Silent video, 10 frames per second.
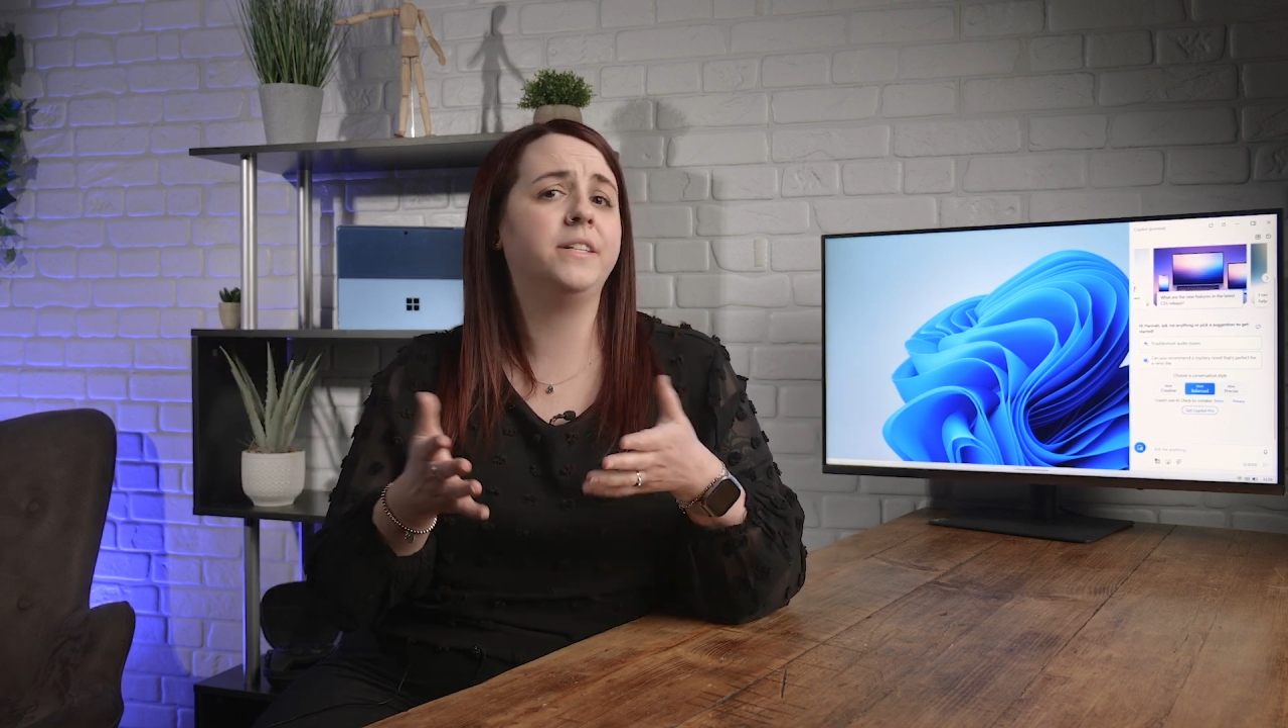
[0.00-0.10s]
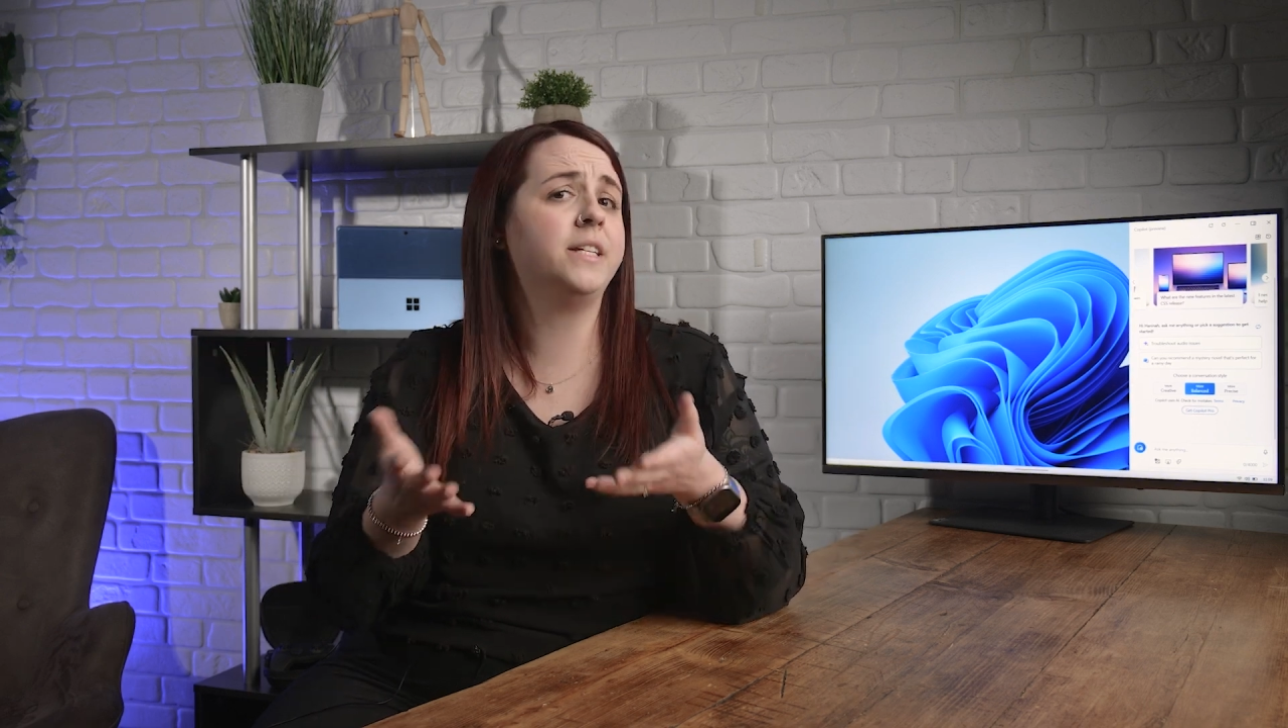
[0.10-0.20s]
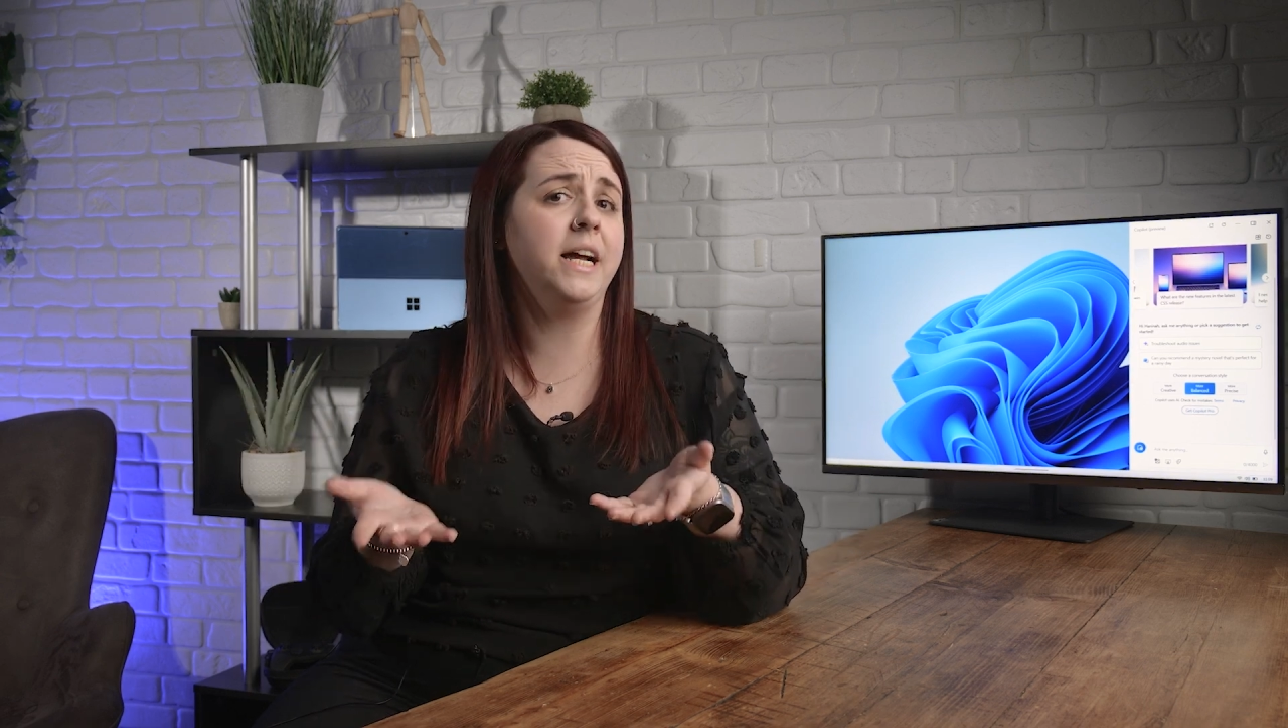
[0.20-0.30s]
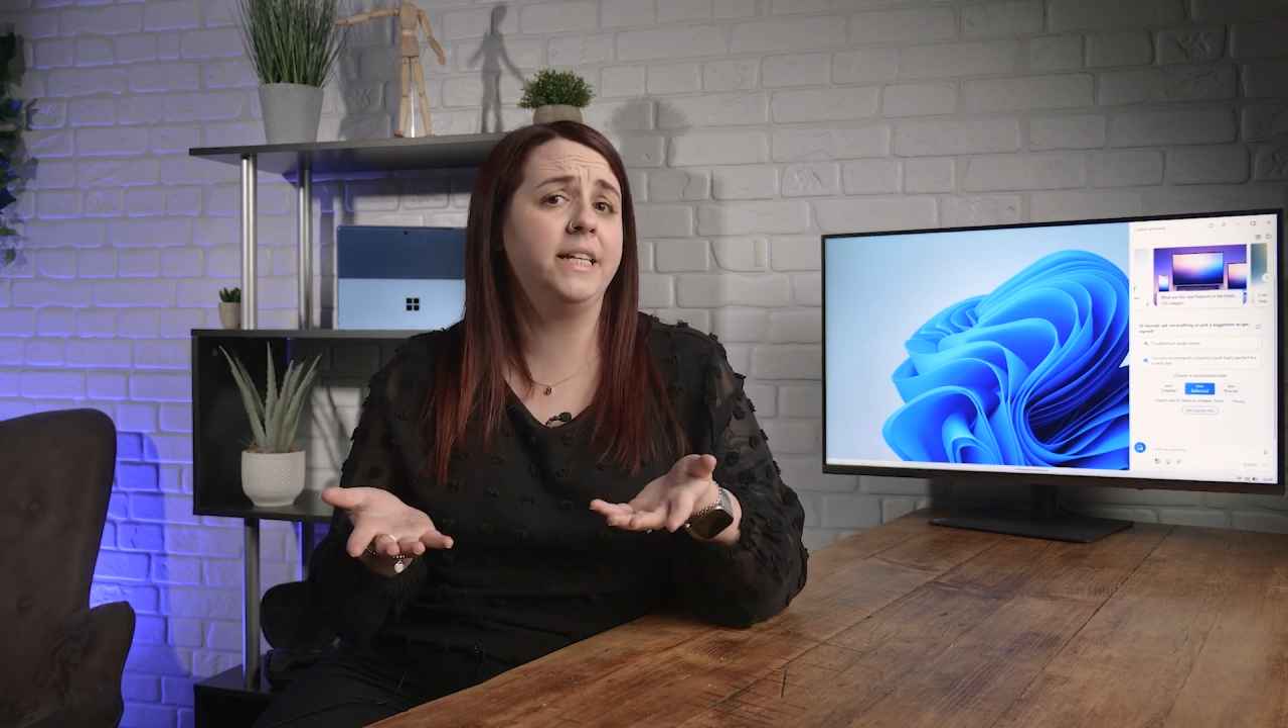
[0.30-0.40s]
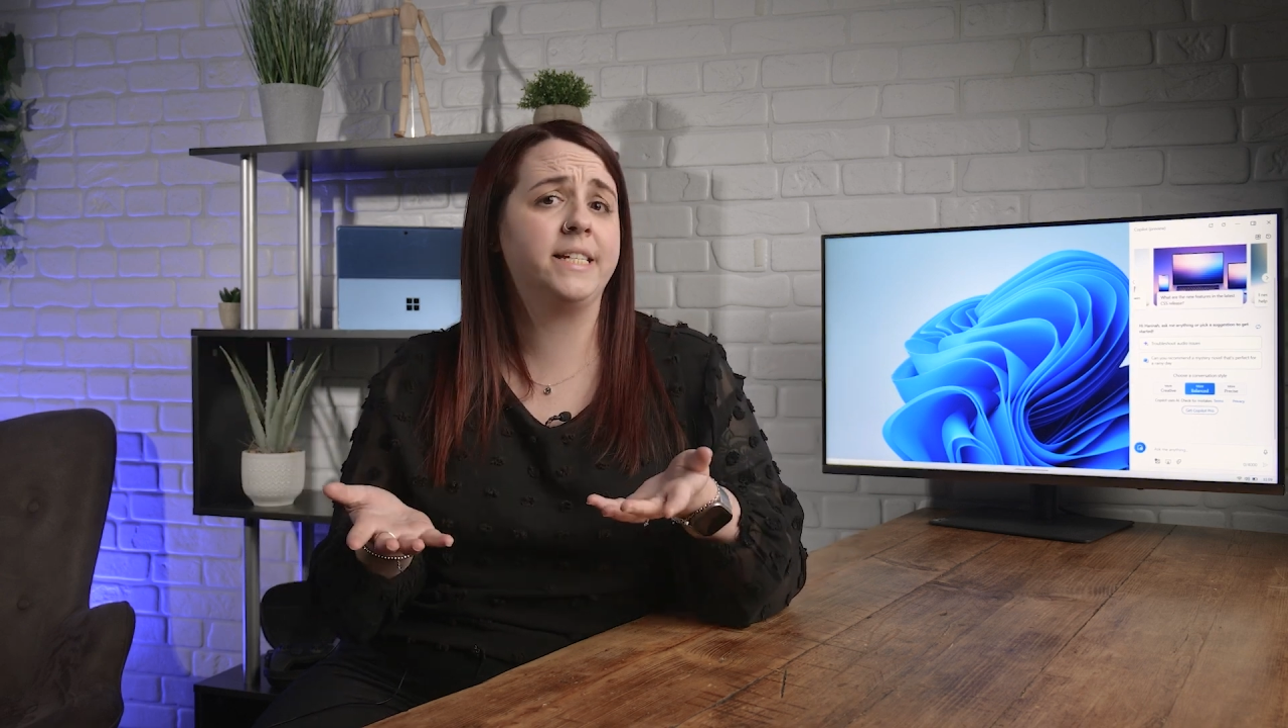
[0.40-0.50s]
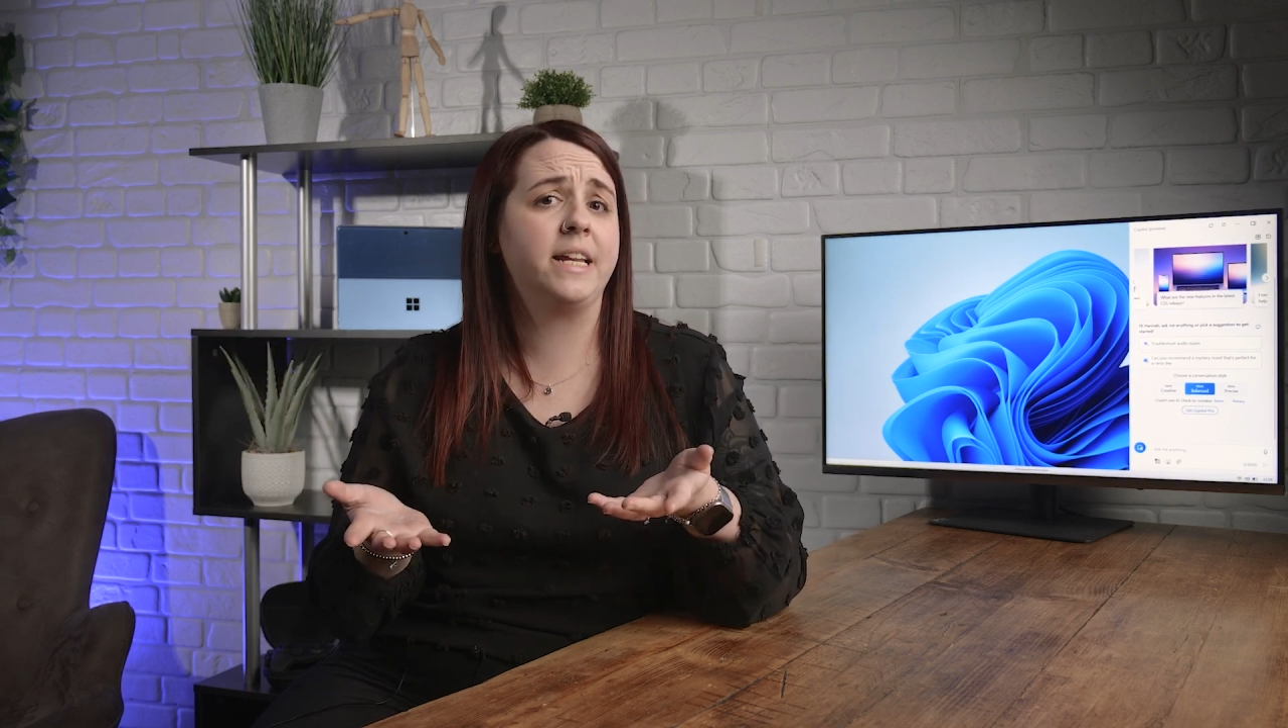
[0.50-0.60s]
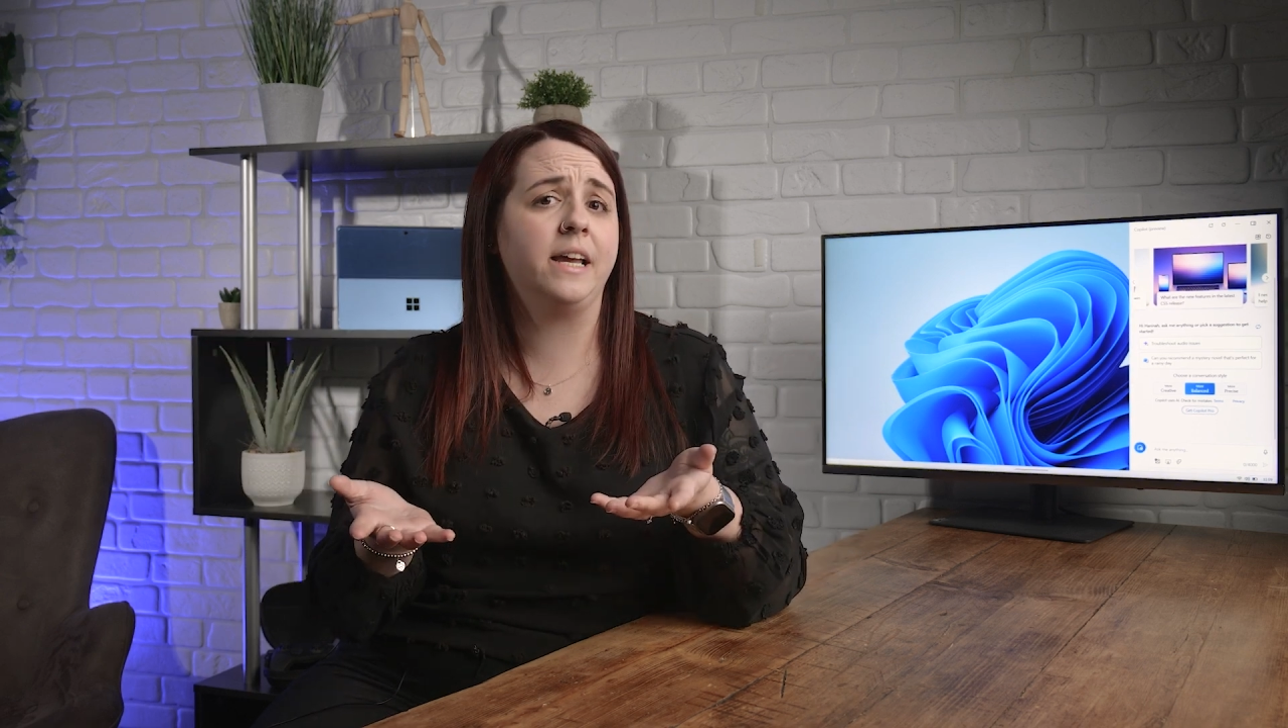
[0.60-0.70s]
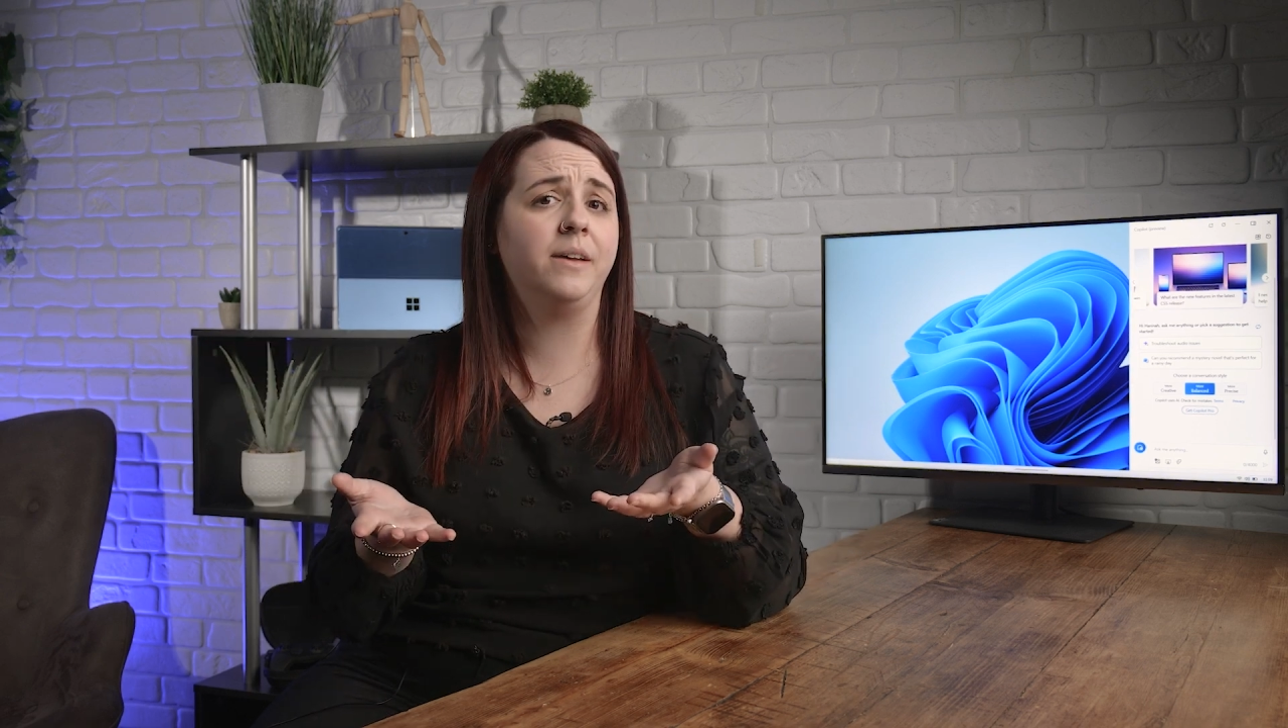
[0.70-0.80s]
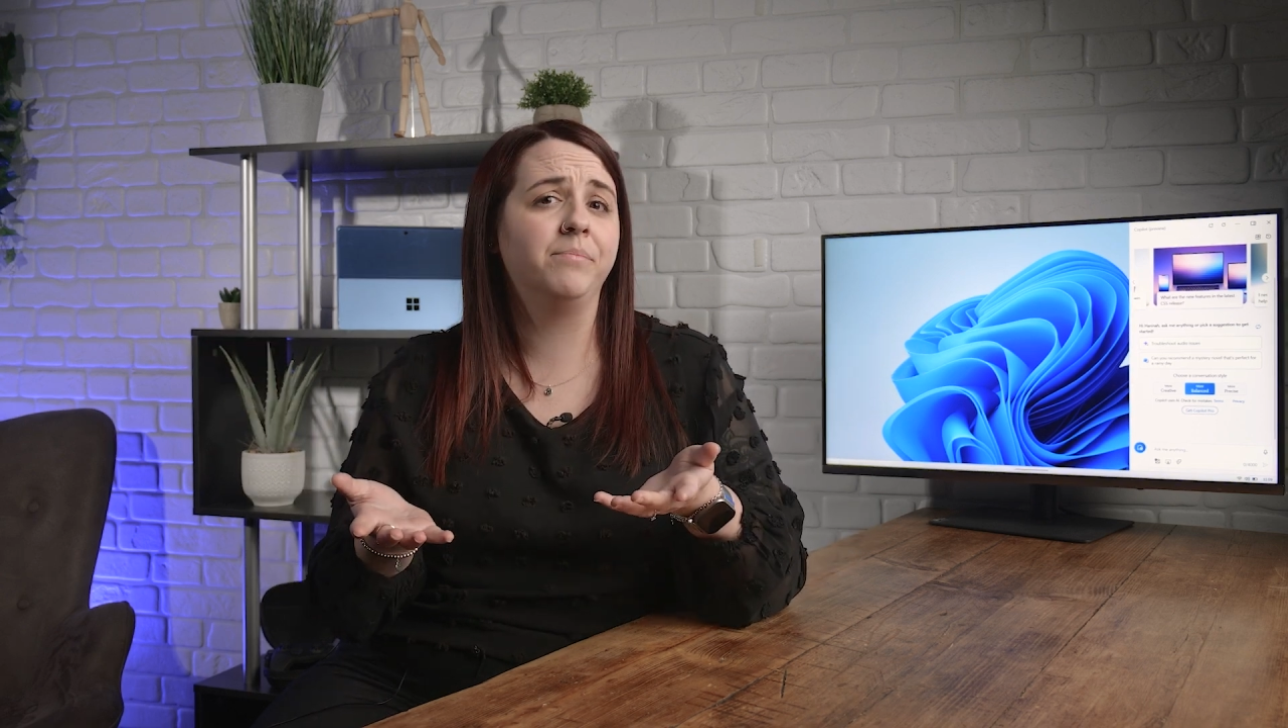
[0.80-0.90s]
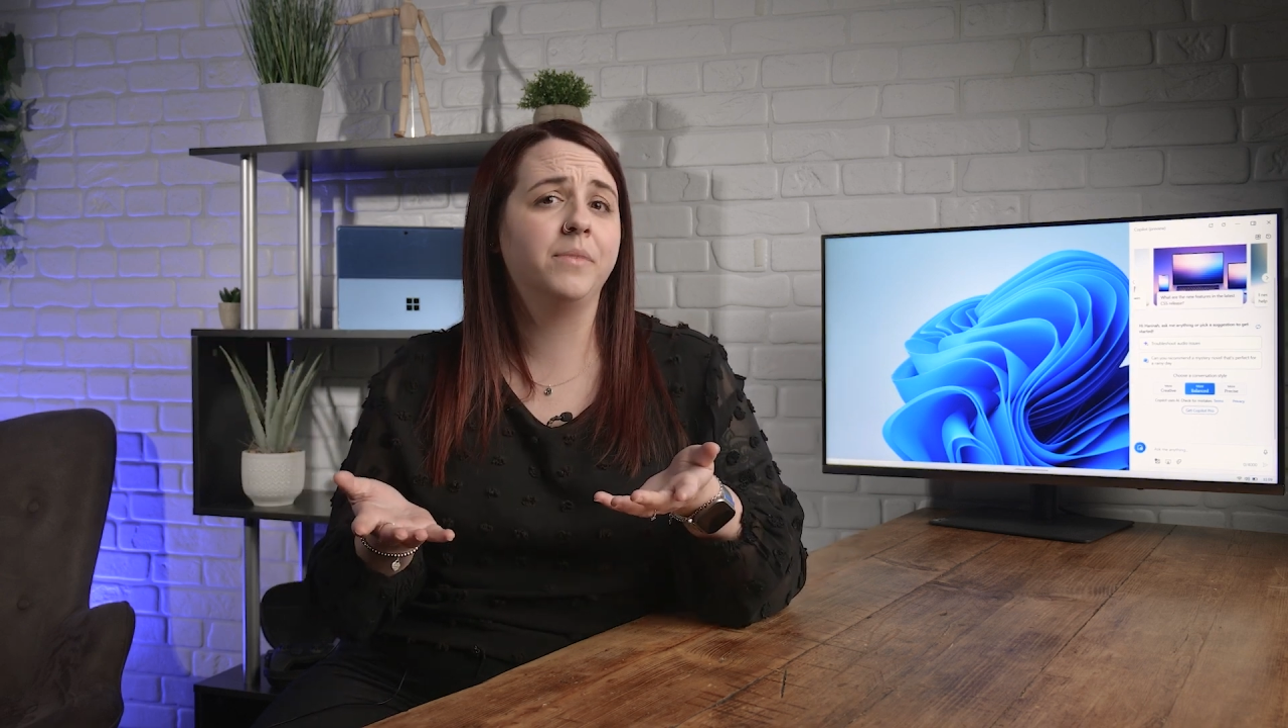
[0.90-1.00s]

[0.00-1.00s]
tonight's dinner?